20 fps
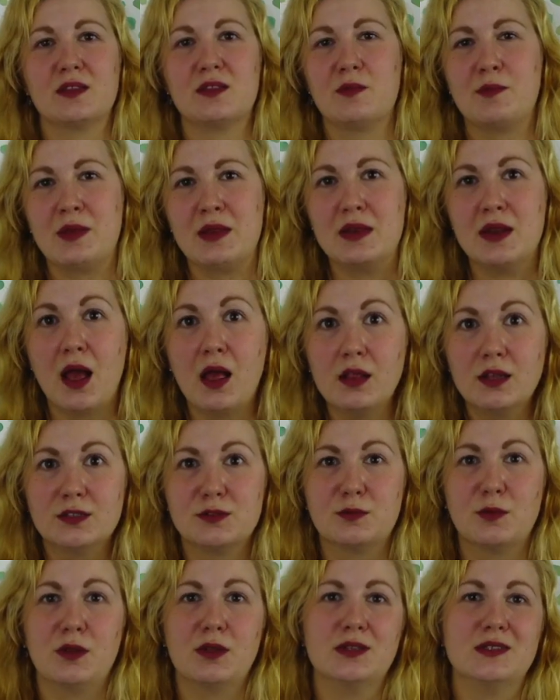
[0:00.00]
to be
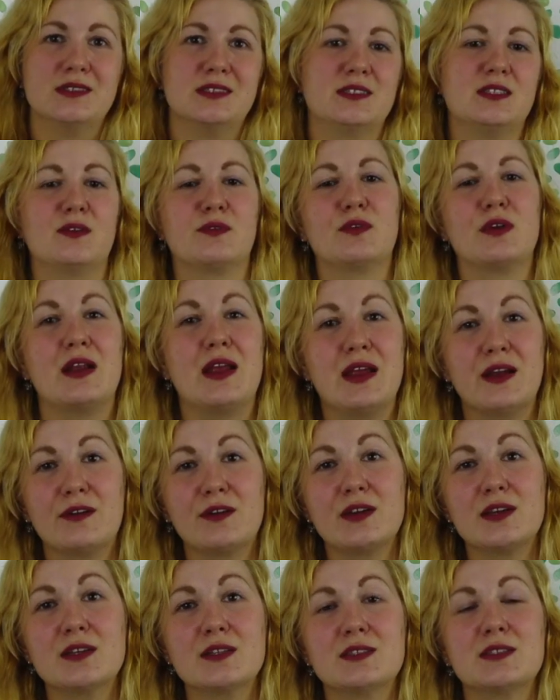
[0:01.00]
knowledgeable in these different
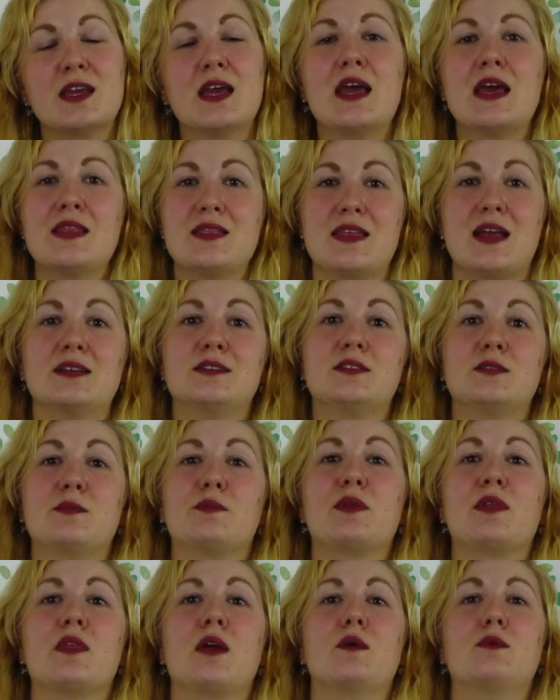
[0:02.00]
areas. That's
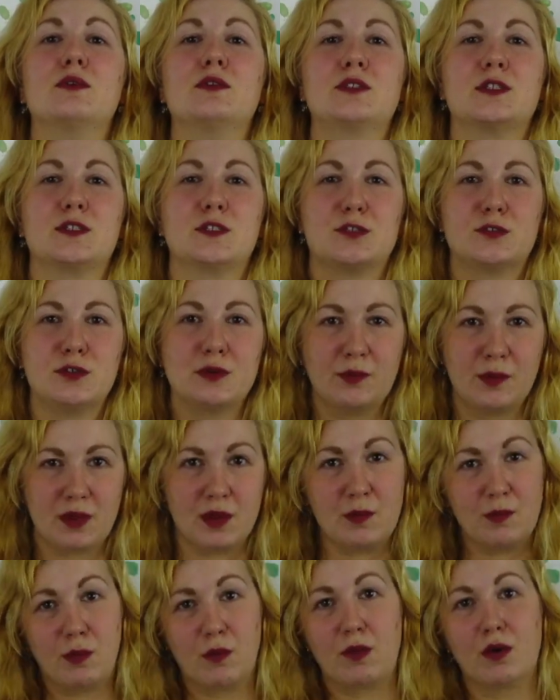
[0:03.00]
something that was
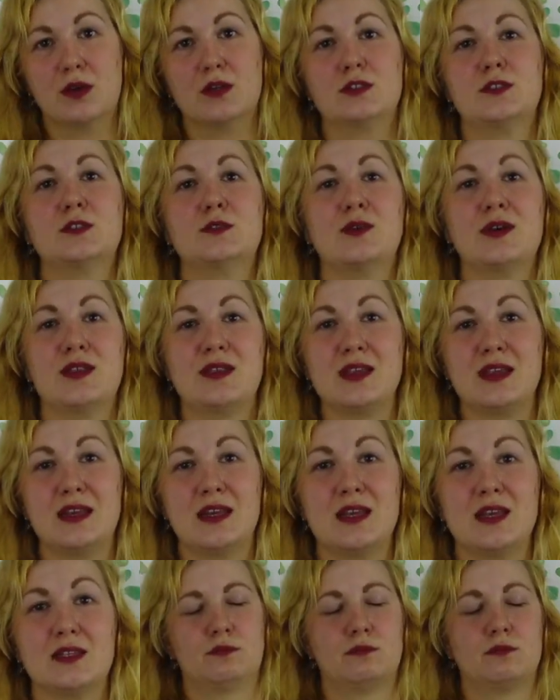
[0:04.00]
extremely important to
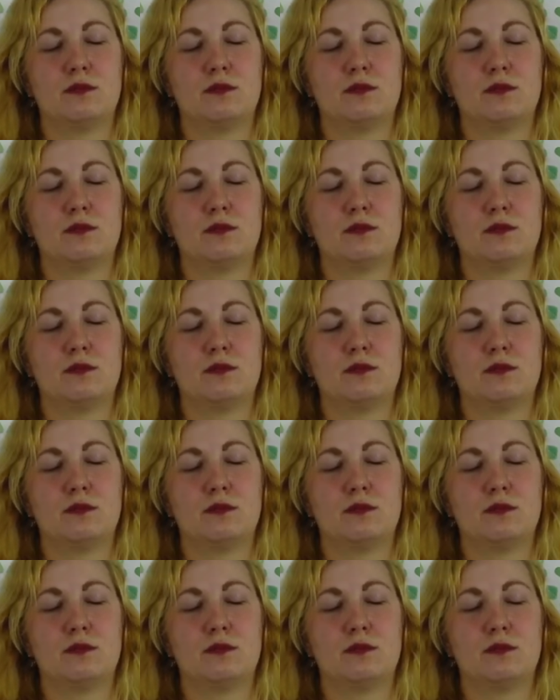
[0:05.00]
Athenians.